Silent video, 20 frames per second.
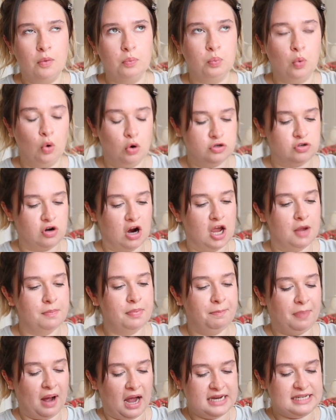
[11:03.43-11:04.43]
wardrobe.
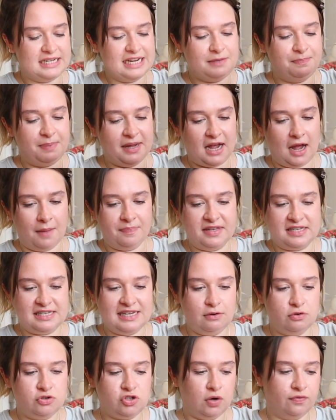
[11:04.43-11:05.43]
But I did pick up this
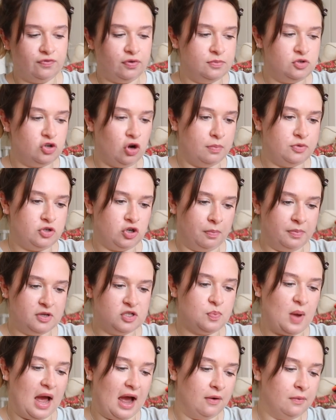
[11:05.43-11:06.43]
little top from Topshop
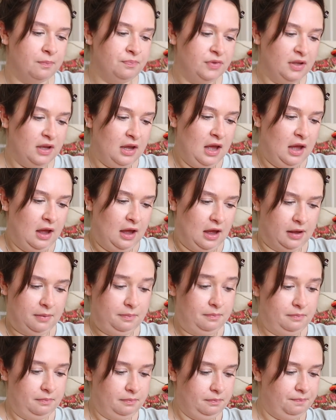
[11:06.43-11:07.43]
as well.
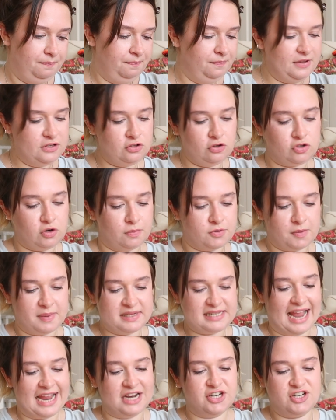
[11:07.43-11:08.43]
It's not Topshop,
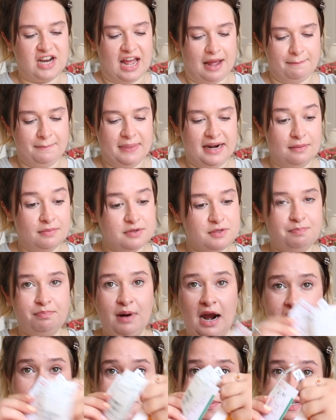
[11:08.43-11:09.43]
it's H&M, but it was
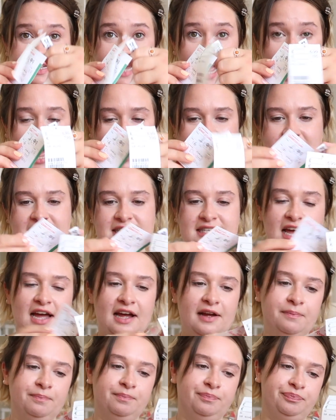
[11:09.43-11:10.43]
brand new with tags
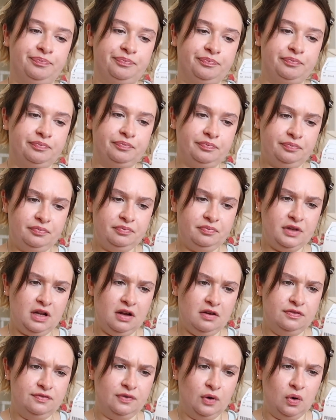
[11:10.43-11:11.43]

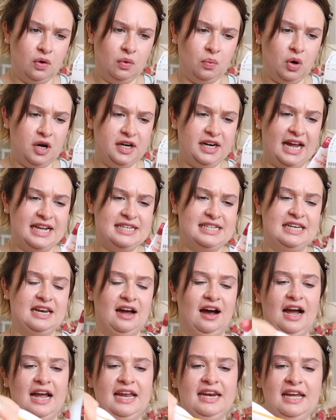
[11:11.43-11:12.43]
for
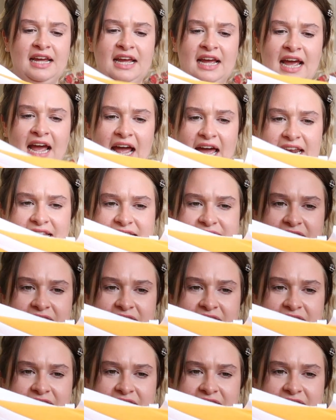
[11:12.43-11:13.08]
$1.99, and it's